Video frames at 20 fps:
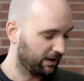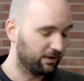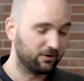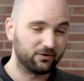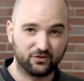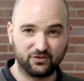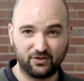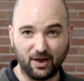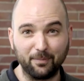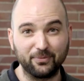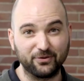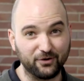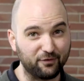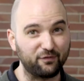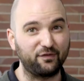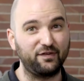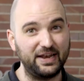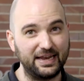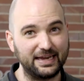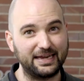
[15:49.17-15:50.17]
Subs are
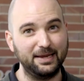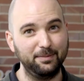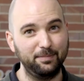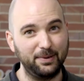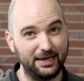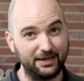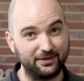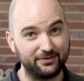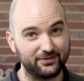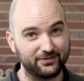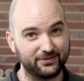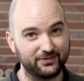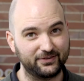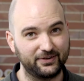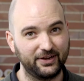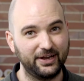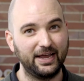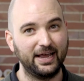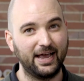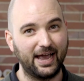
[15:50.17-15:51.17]
finicky
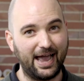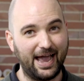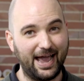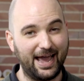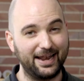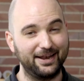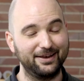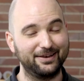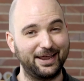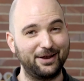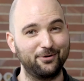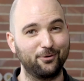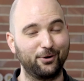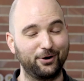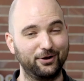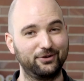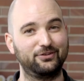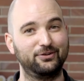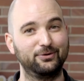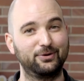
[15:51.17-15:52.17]
beasts, and in
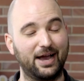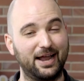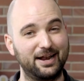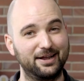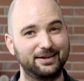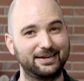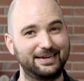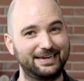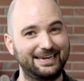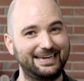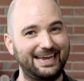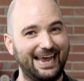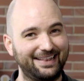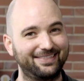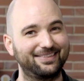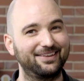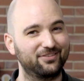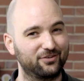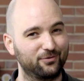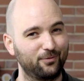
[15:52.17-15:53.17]
order to kind of
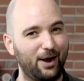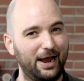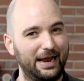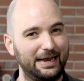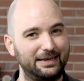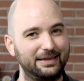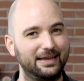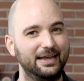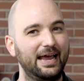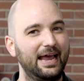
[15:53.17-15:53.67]
get this right,